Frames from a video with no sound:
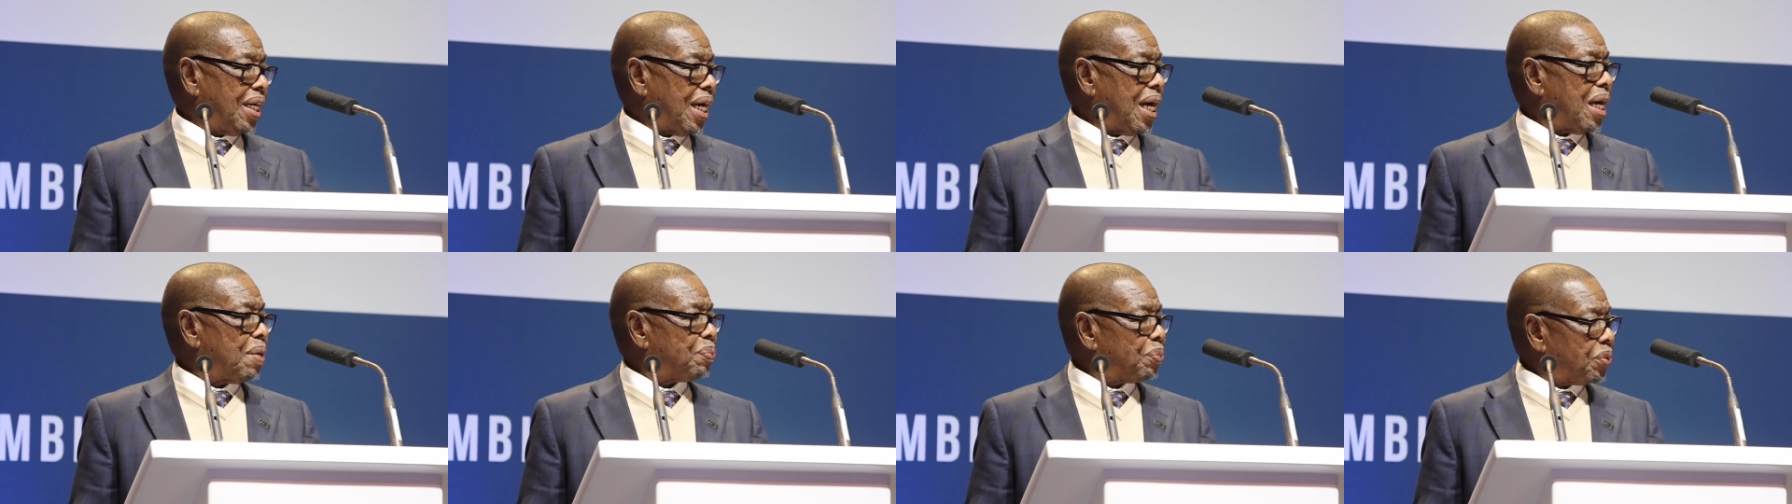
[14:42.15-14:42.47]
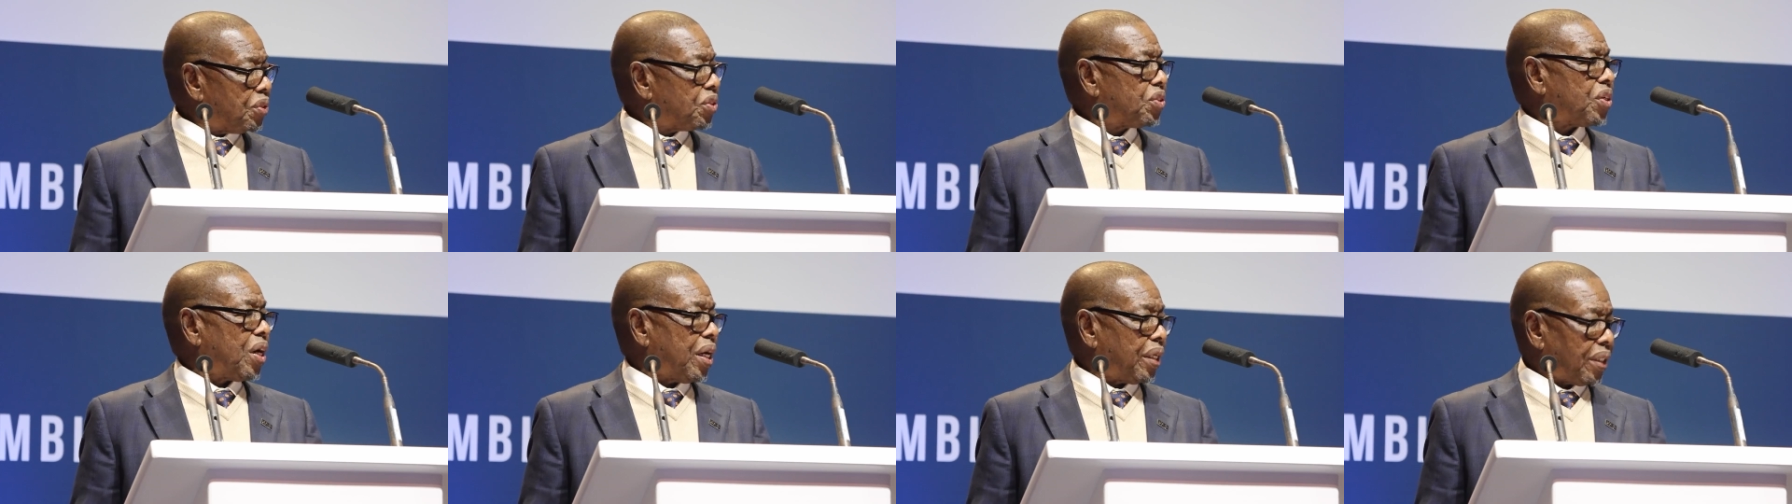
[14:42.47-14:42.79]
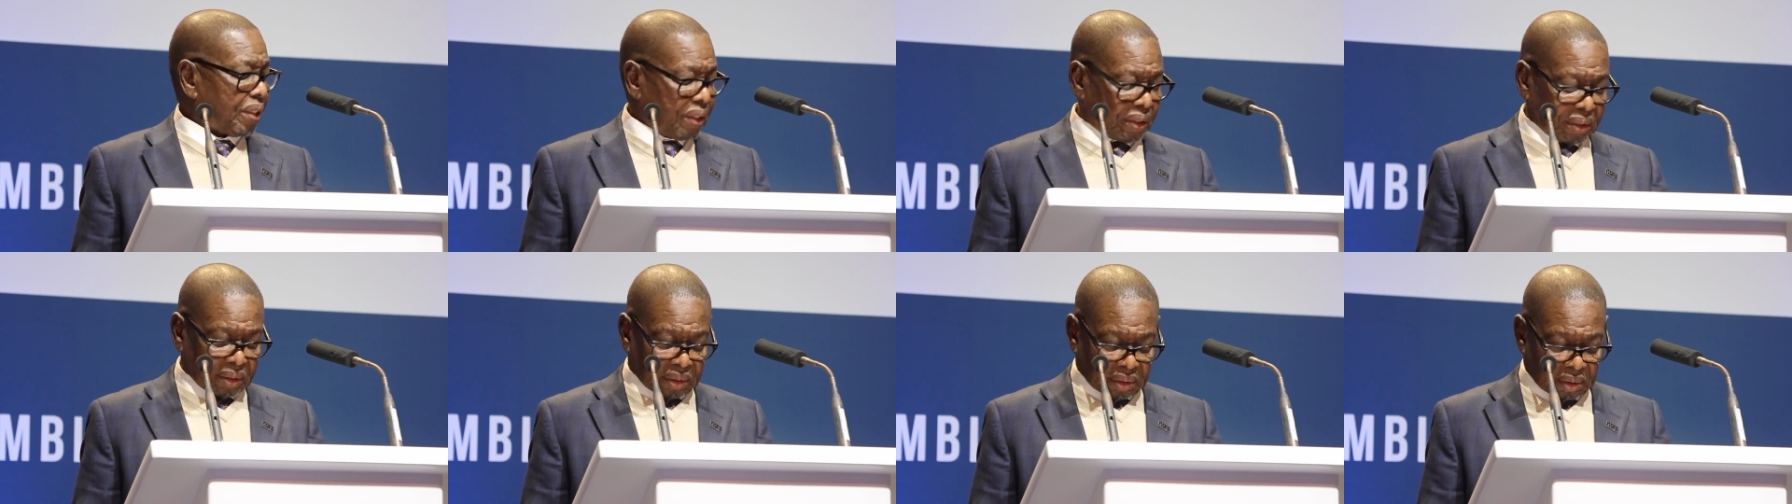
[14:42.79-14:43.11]

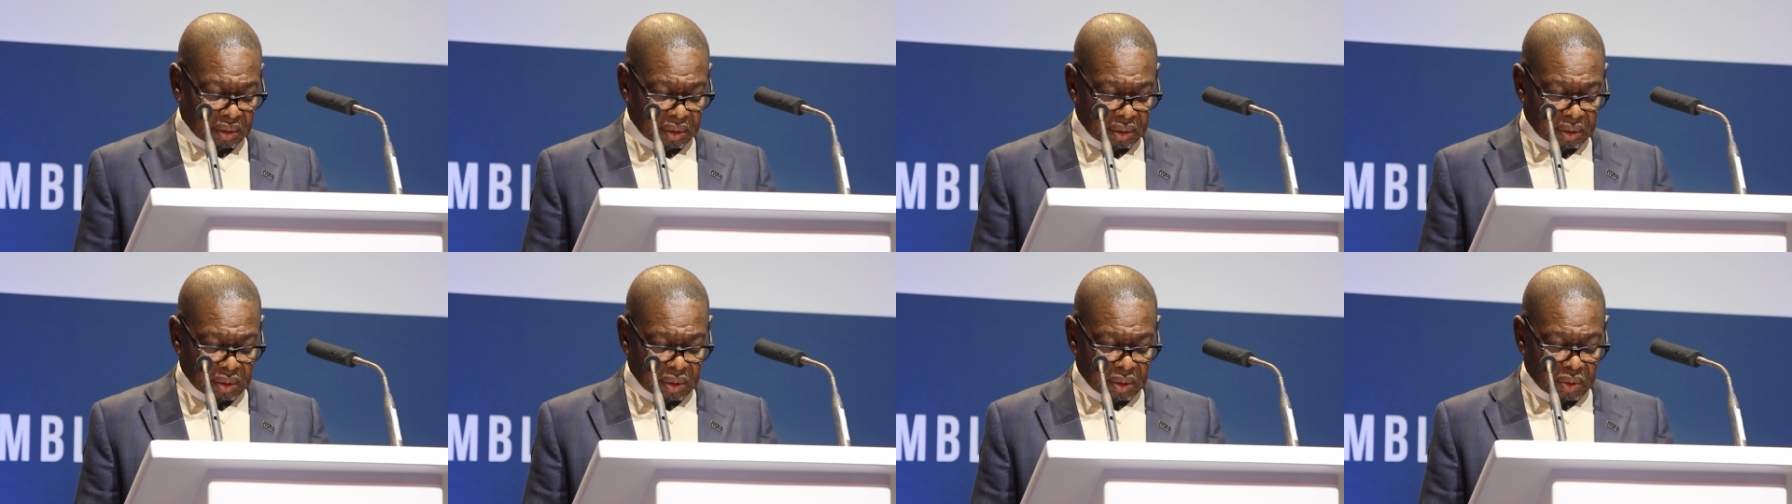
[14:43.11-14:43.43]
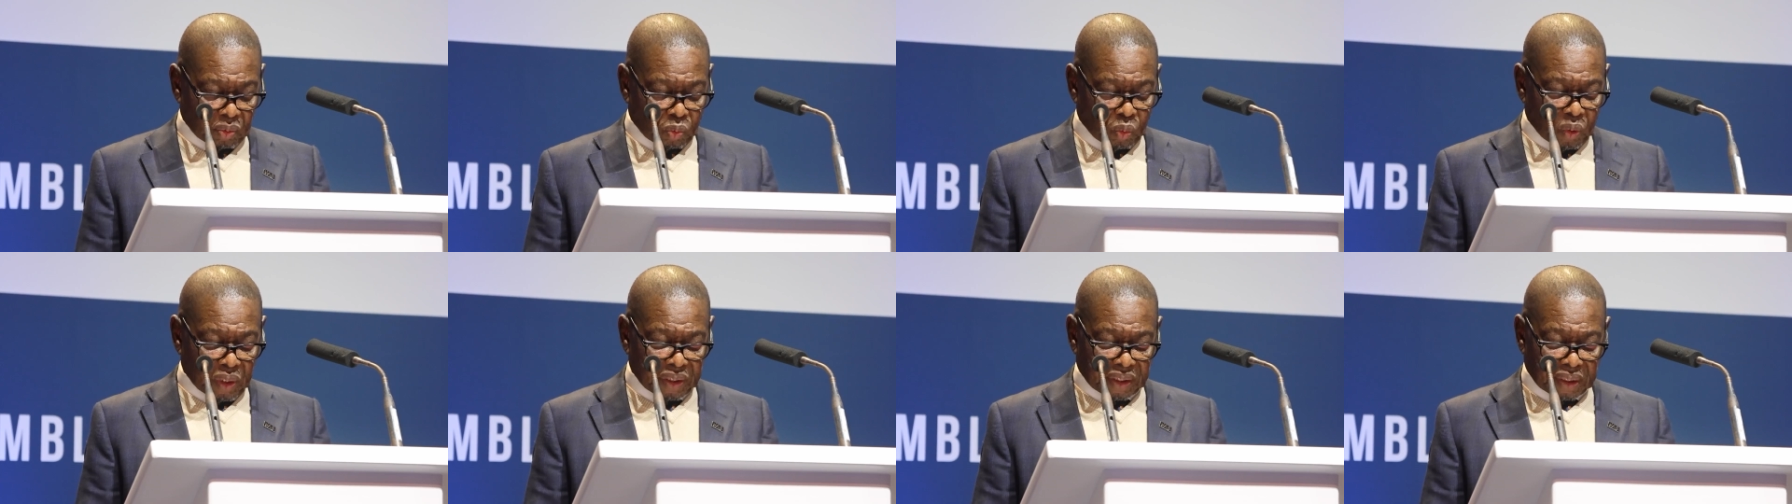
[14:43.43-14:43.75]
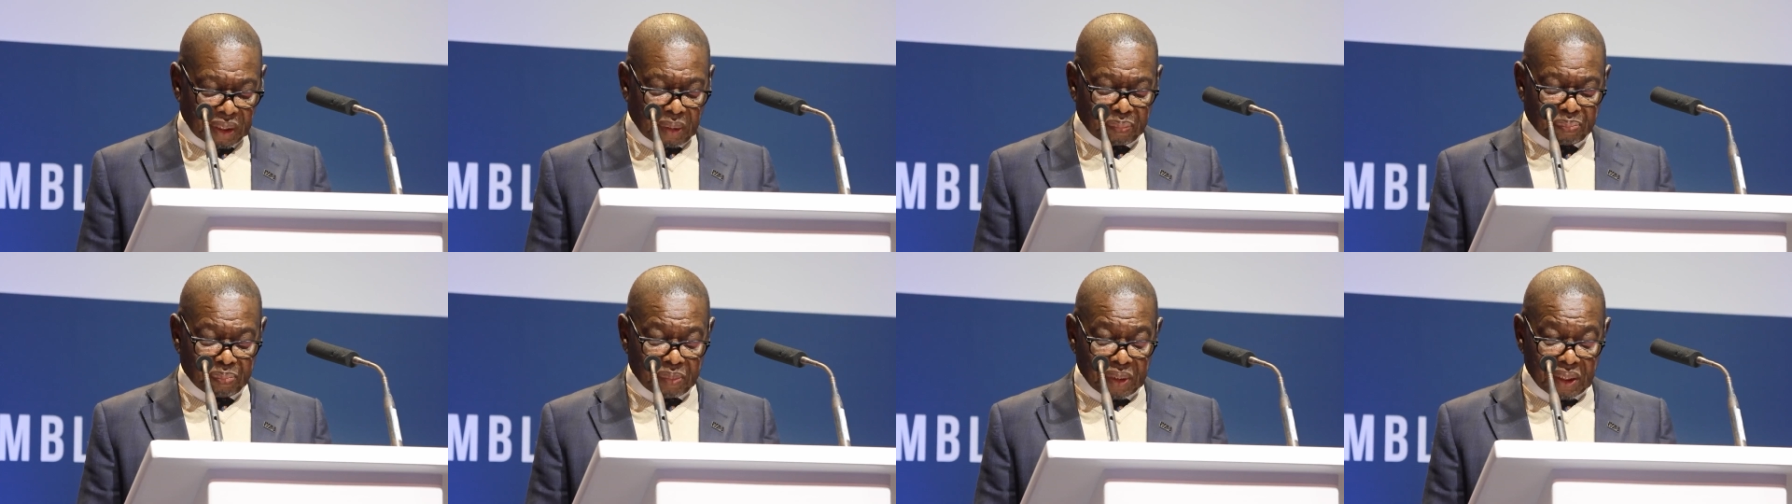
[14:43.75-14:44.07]
abstracts were
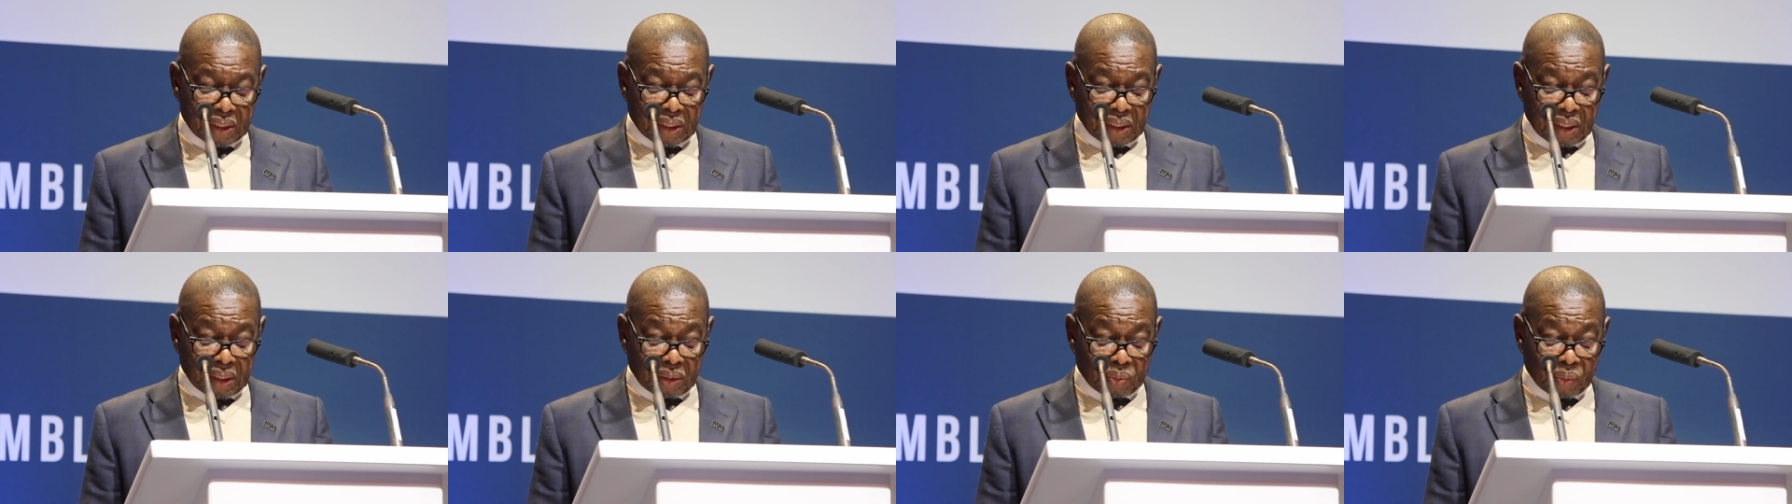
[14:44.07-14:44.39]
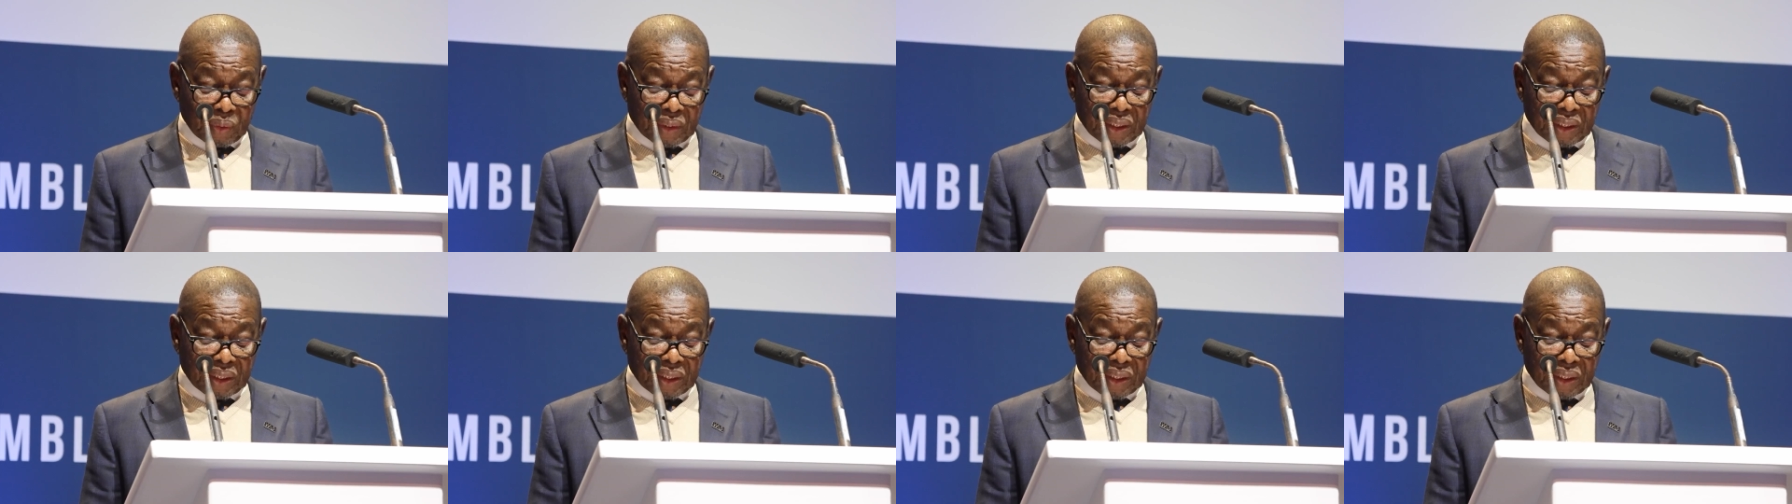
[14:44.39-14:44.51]
submitted,